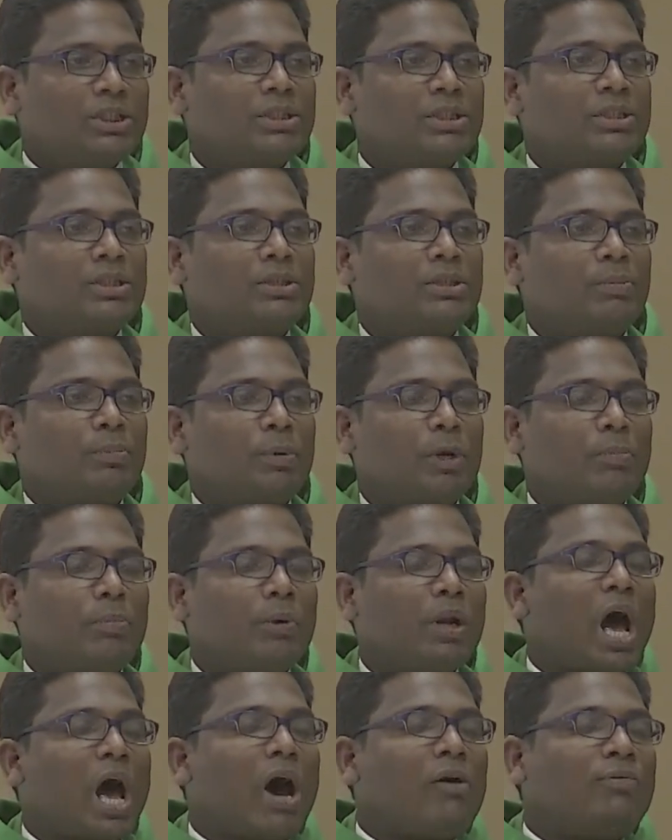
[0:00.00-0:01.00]
People are
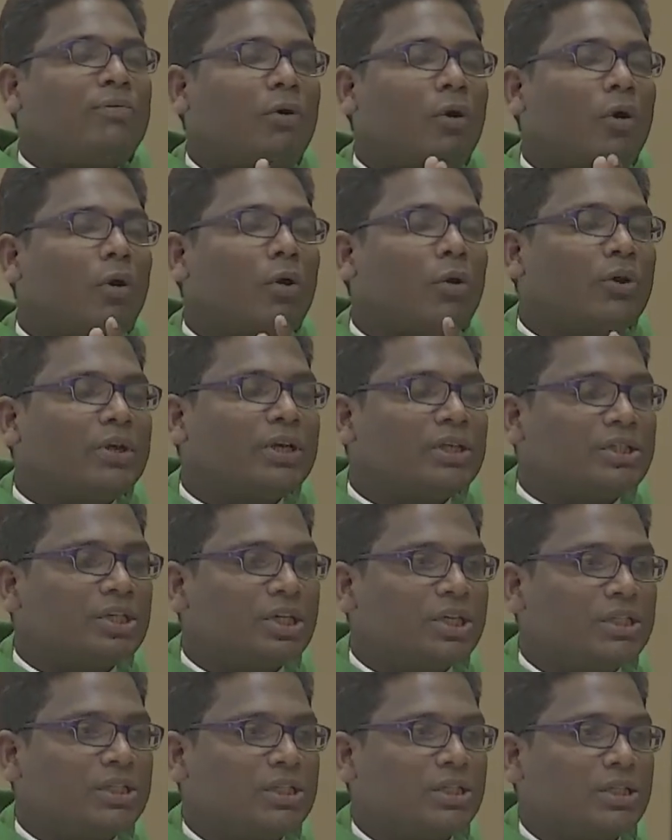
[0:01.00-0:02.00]
following
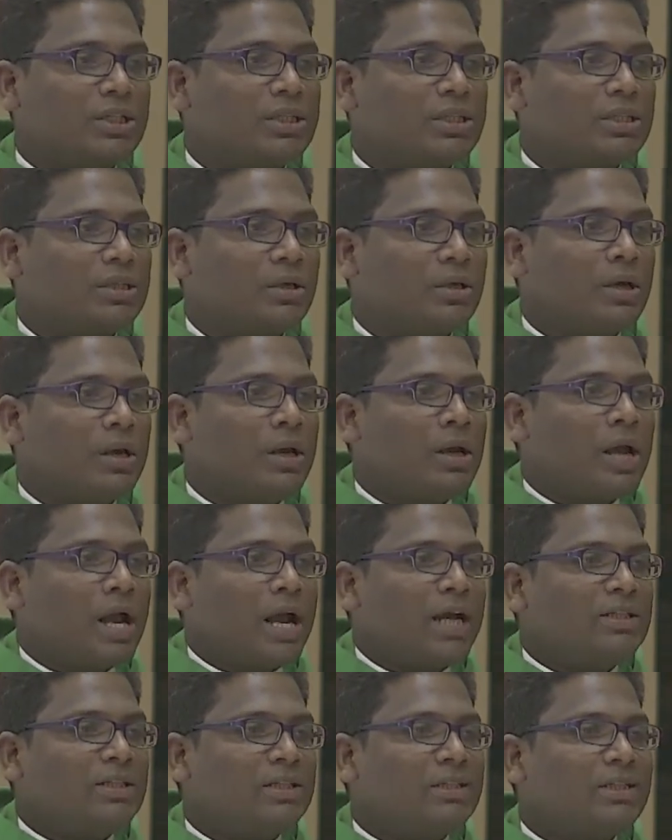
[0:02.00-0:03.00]
Jesus. And
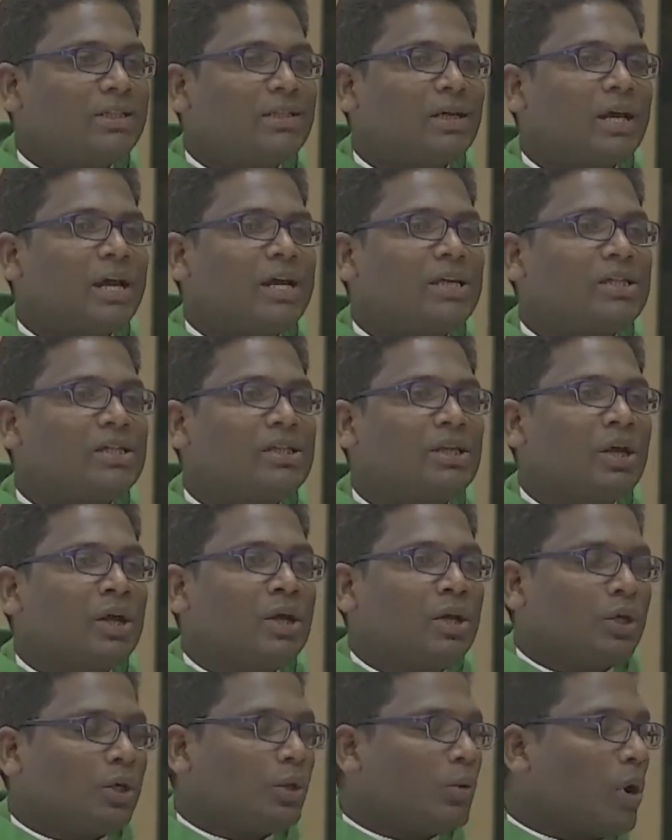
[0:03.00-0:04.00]
Jesus says, you
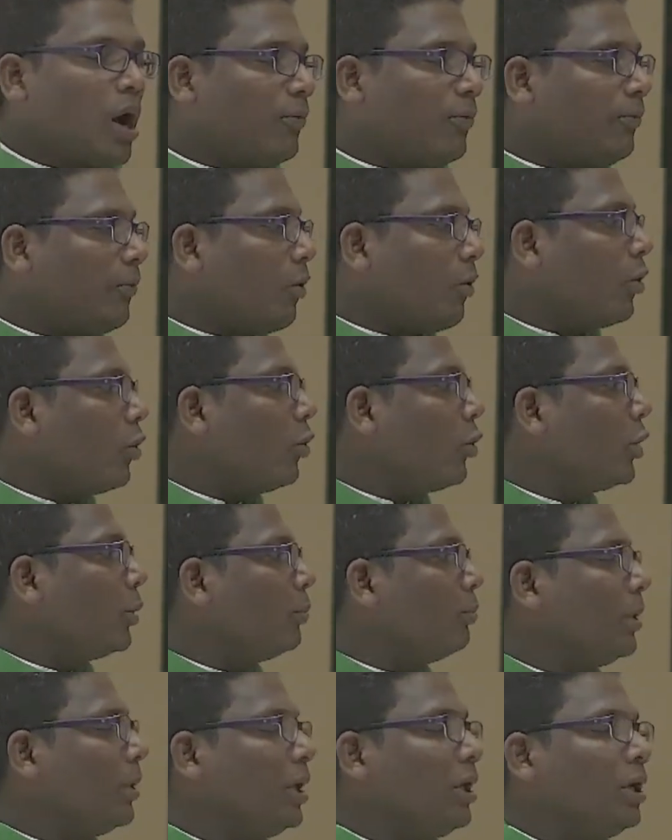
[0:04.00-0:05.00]
are following me
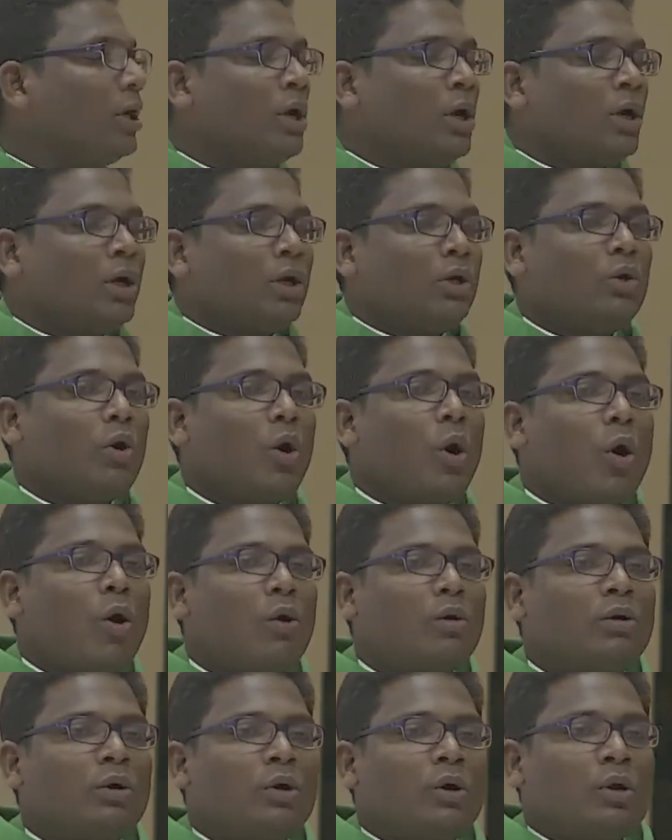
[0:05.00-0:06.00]

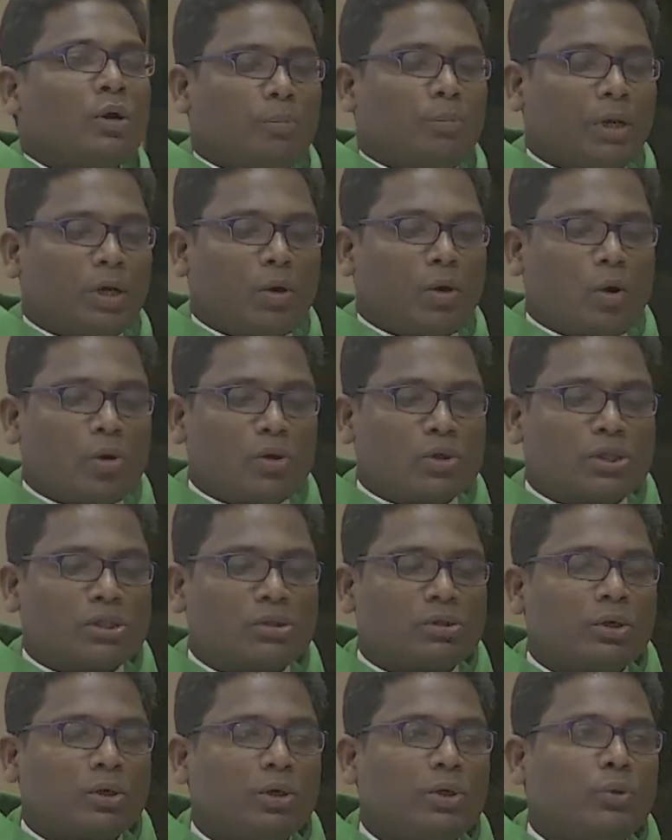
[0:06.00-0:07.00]
not because
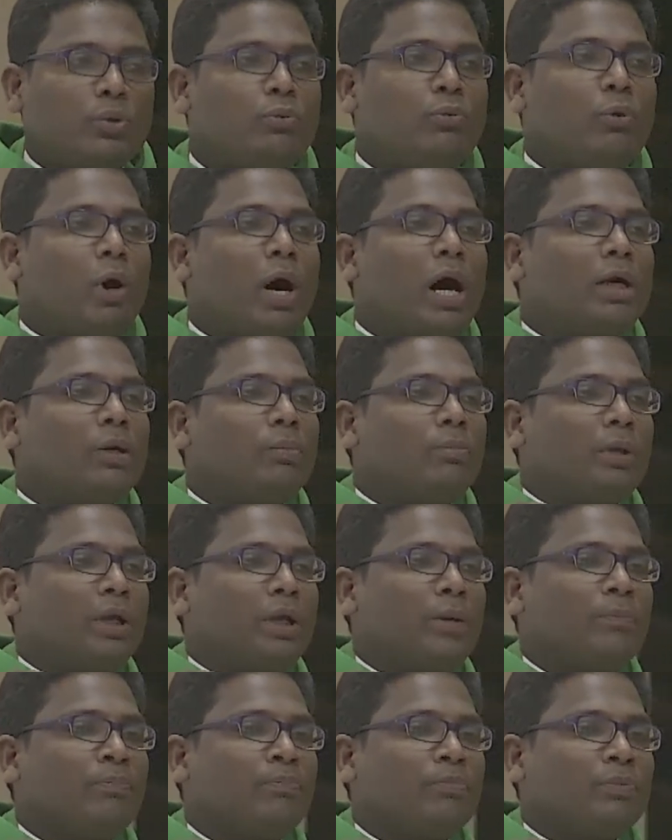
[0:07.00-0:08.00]
you want me.
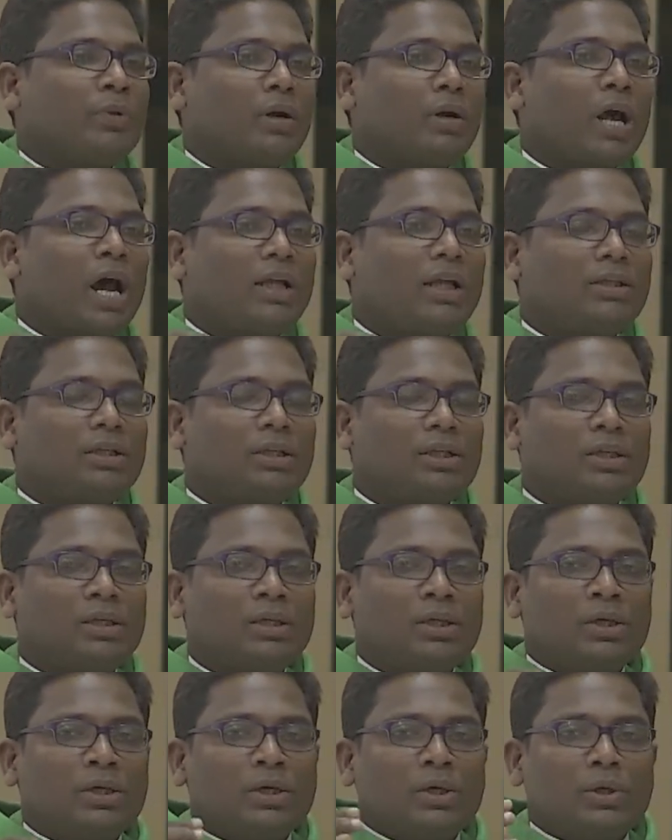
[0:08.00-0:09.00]
Rather,
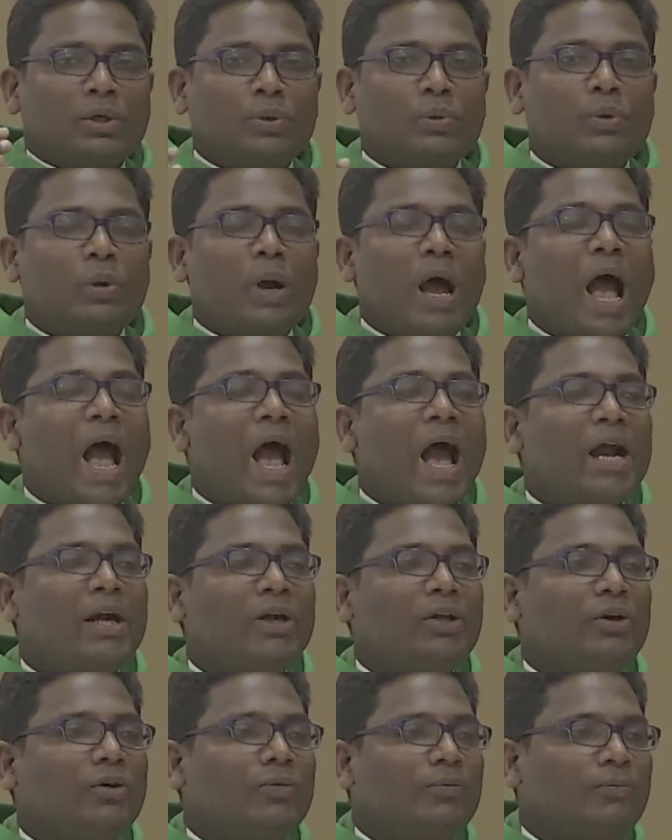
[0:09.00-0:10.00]
you had your
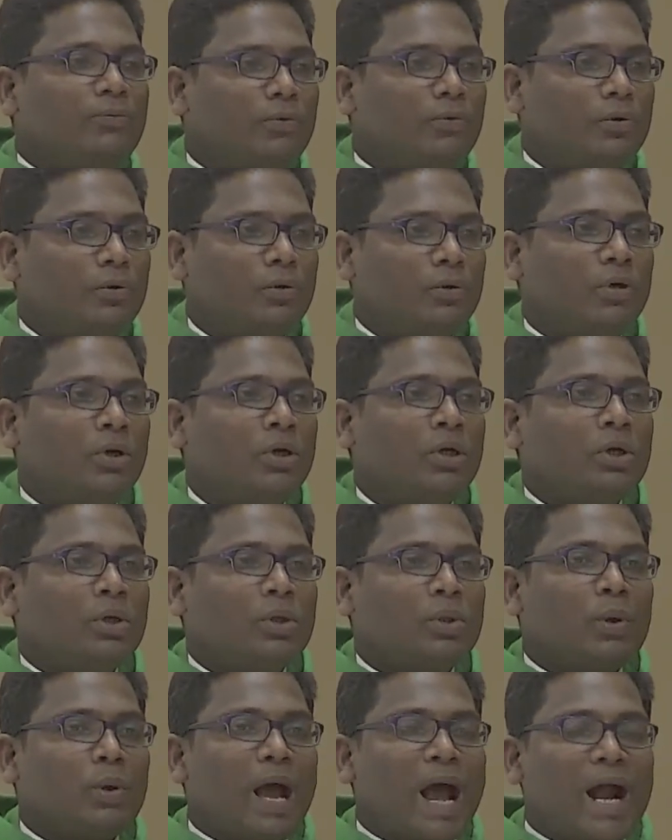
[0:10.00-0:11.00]
full. You
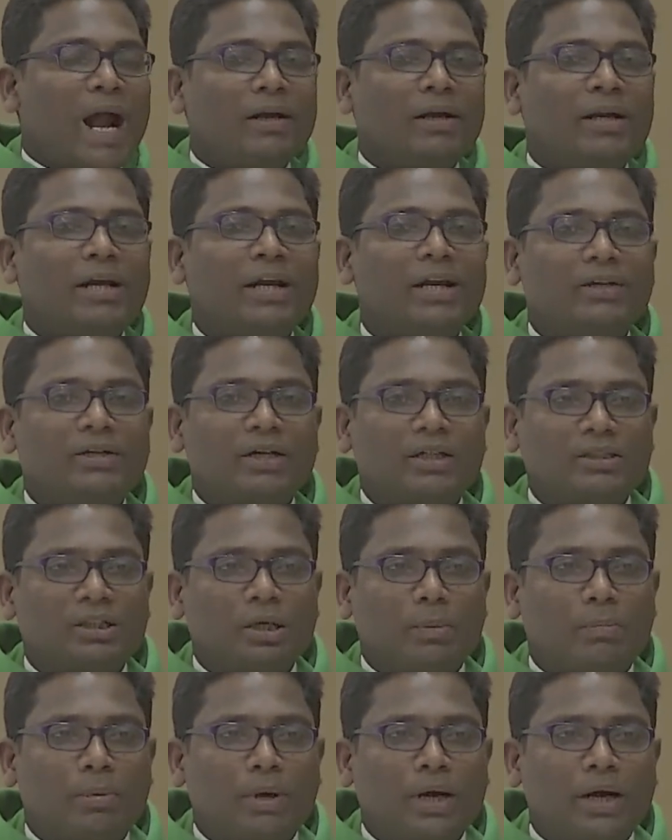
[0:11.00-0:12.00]
had eaten the
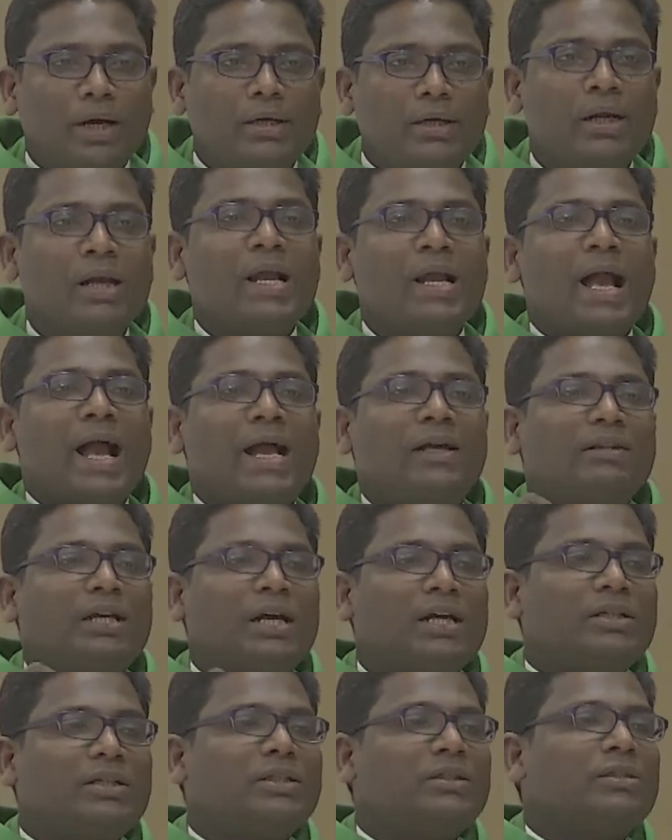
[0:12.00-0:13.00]
bread. And that is
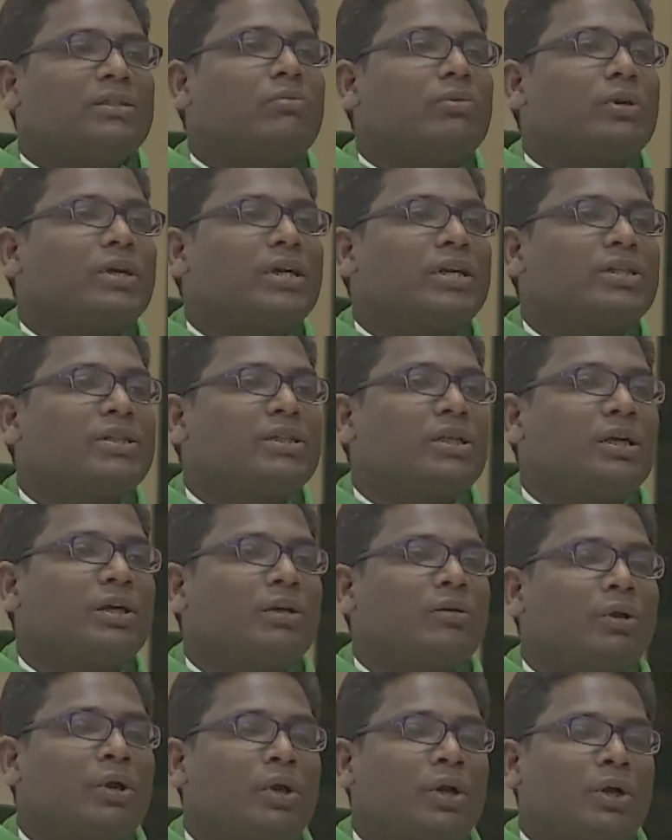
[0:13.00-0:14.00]
the reason
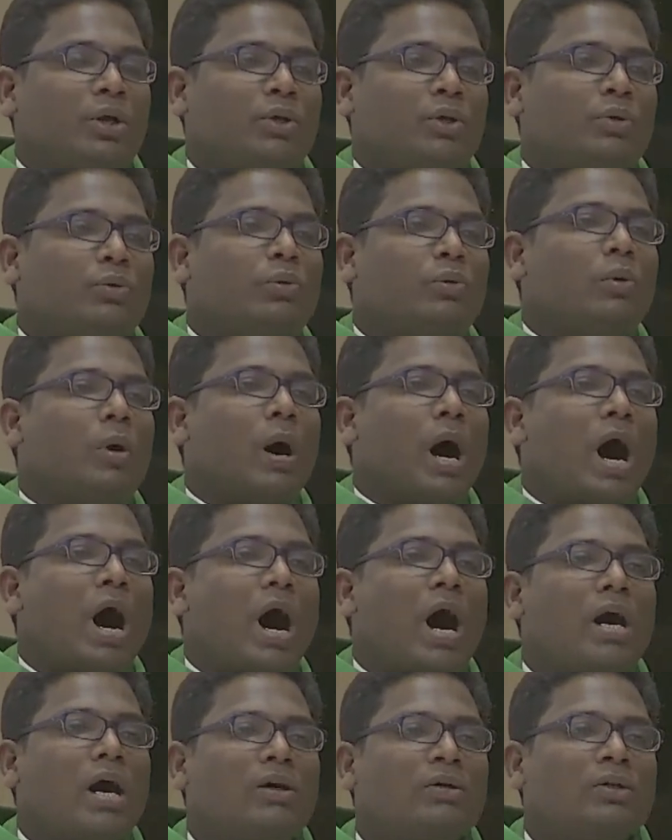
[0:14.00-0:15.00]
you are
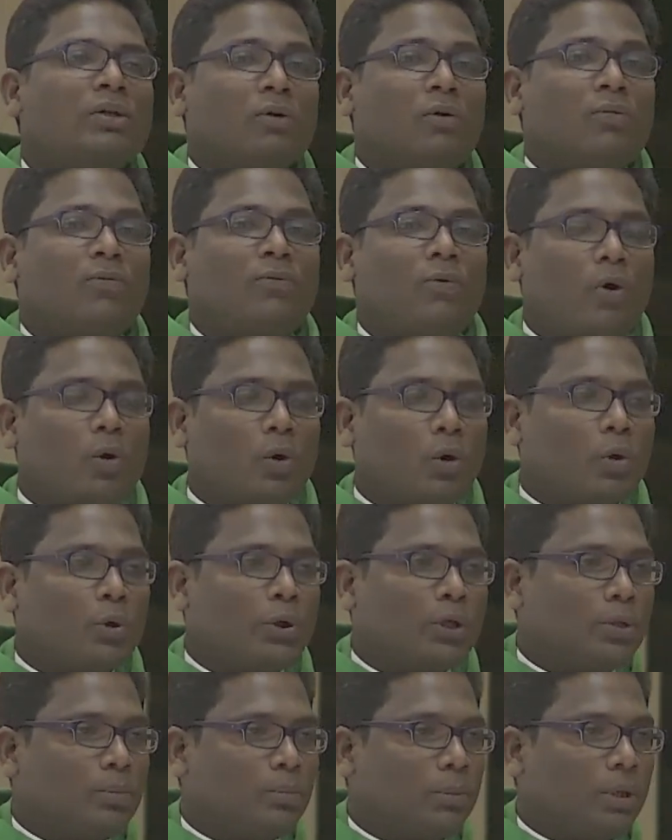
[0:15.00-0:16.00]
following
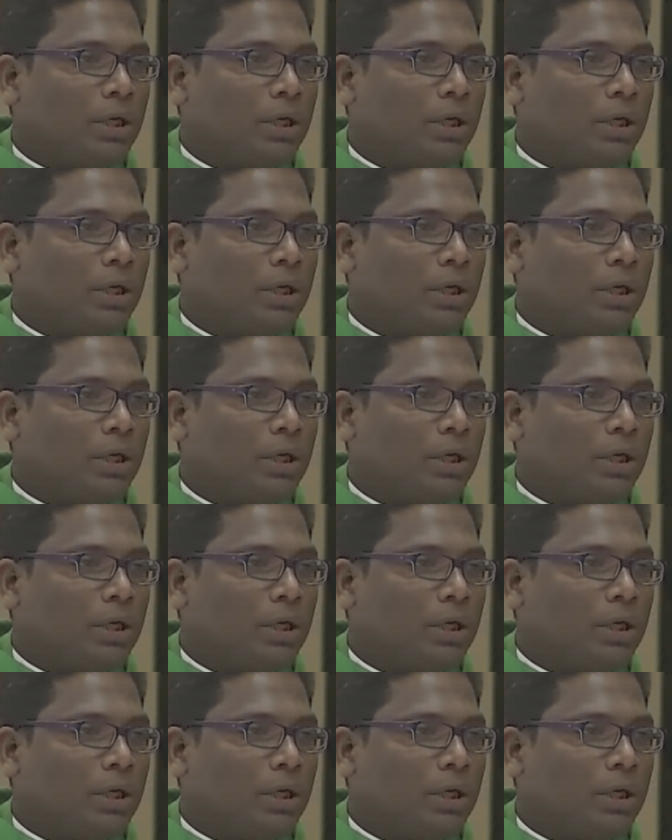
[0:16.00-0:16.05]
me.